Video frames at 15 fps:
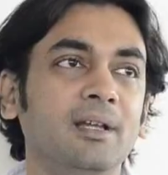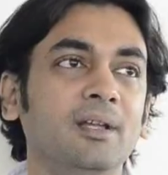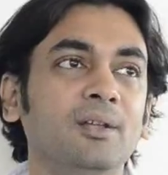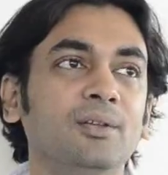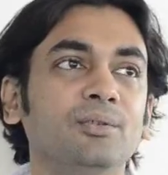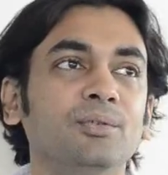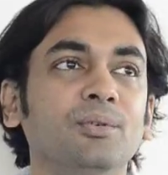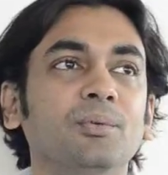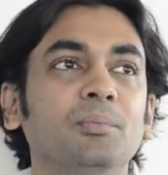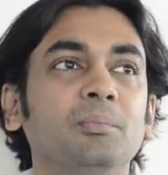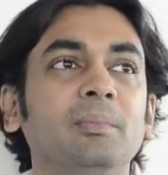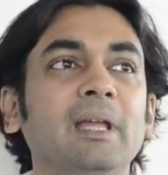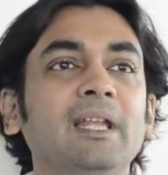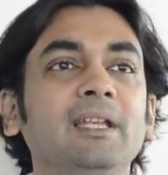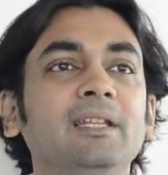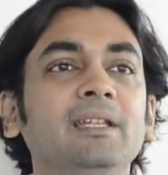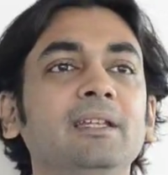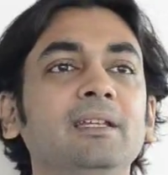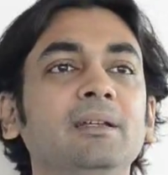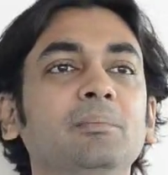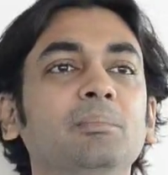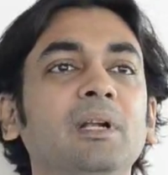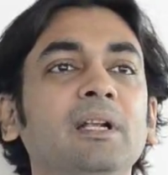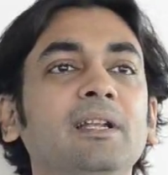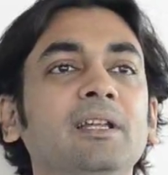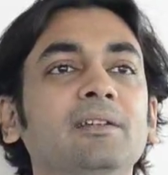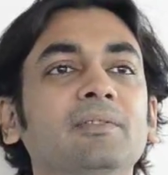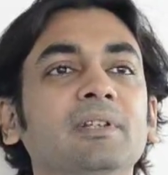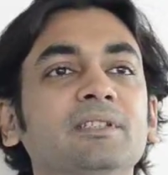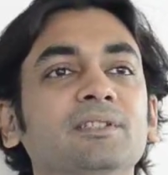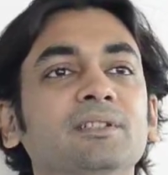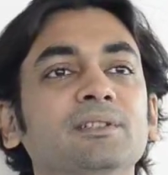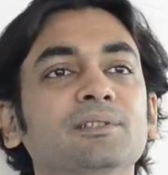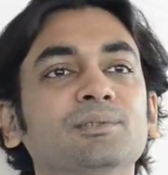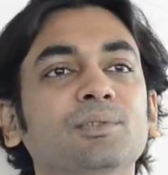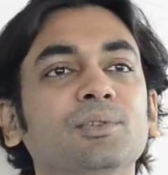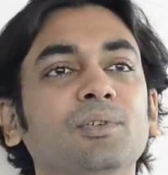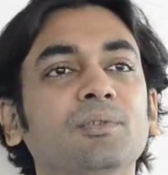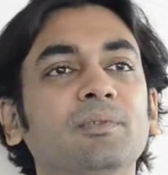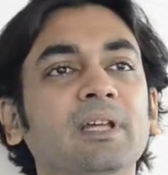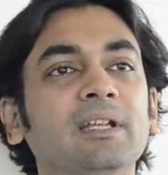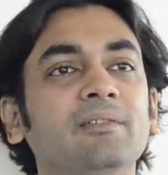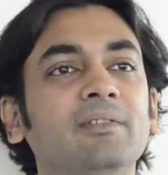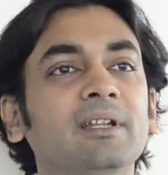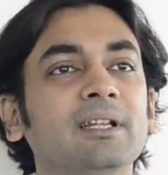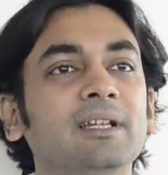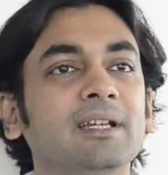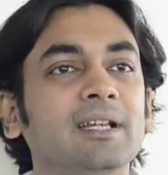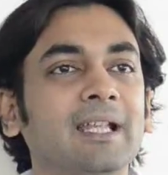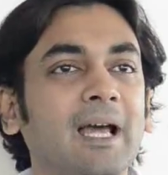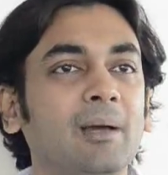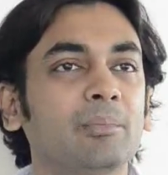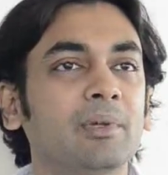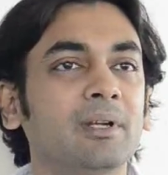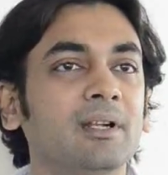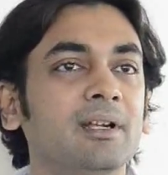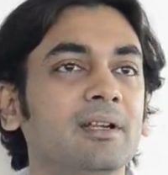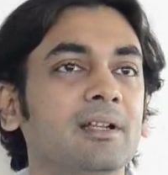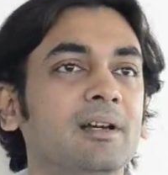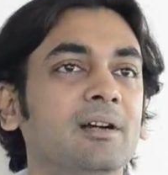So any building which is very very elaborate,